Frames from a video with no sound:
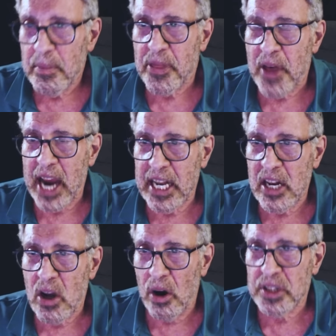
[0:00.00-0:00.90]

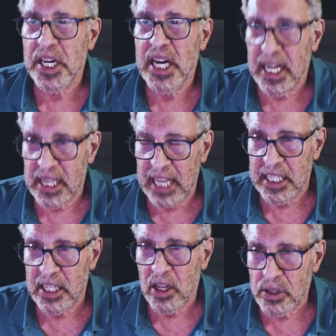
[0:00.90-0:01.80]
Methionine, arginine, and
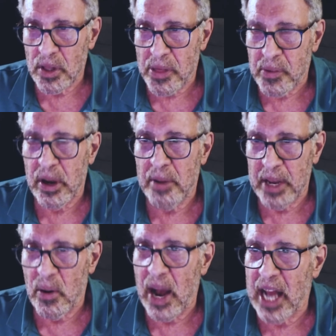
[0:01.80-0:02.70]
glycine. Those are the three
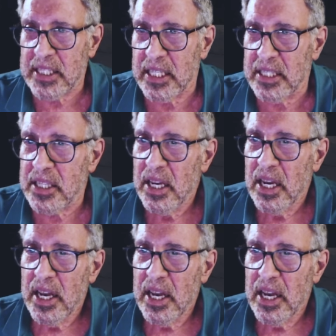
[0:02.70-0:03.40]
amino acids